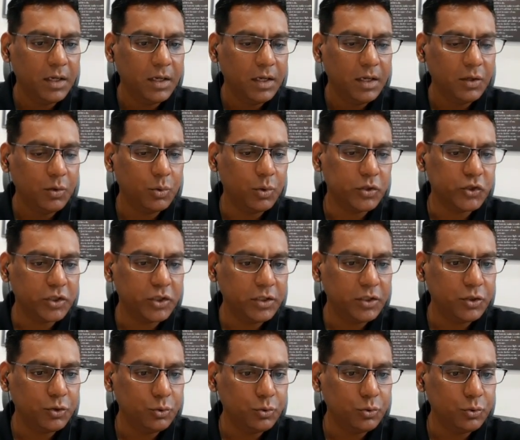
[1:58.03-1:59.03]
Question
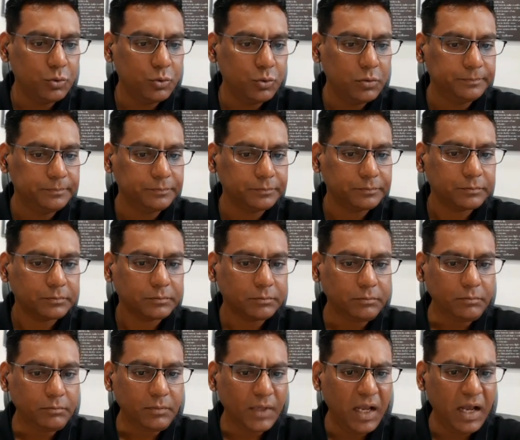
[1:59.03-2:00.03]
2,
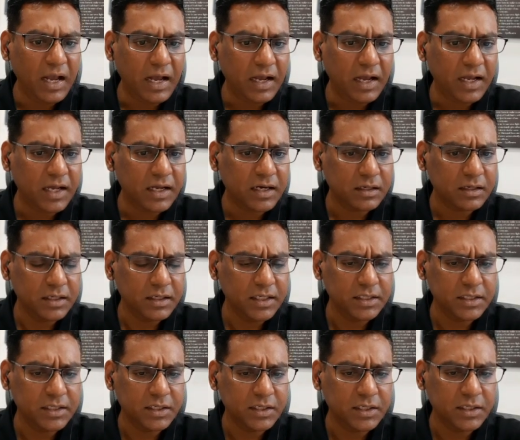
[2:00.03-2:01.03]
r
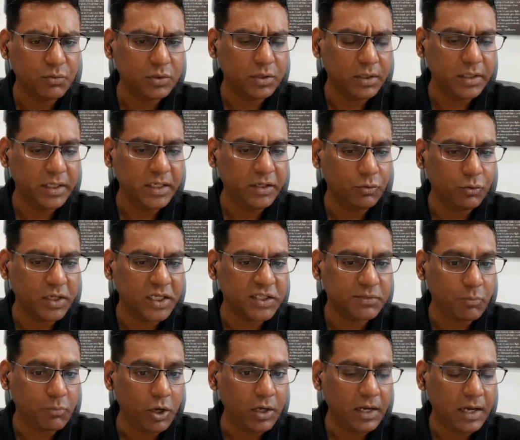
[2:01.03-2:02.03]
is equal to 30. Okay,
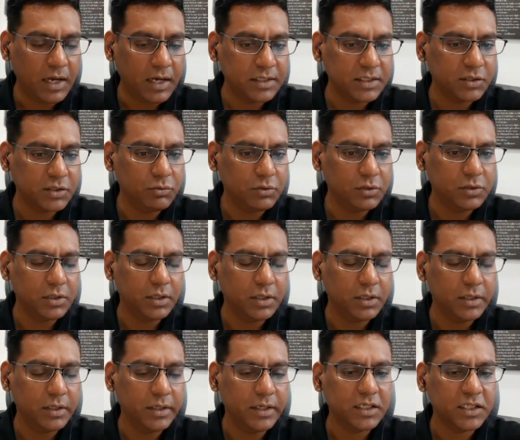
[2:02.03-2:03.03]
small r is equal to
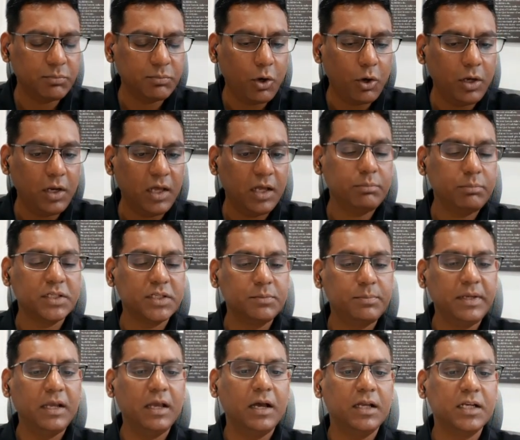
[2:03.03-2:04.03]
30. Small r plus
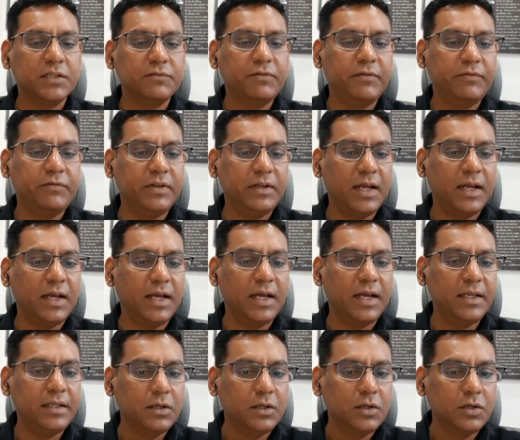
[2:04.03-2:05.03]
big R is 59.
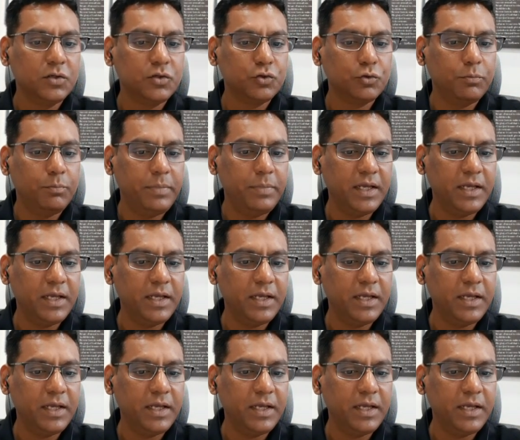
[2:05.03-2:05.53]
So big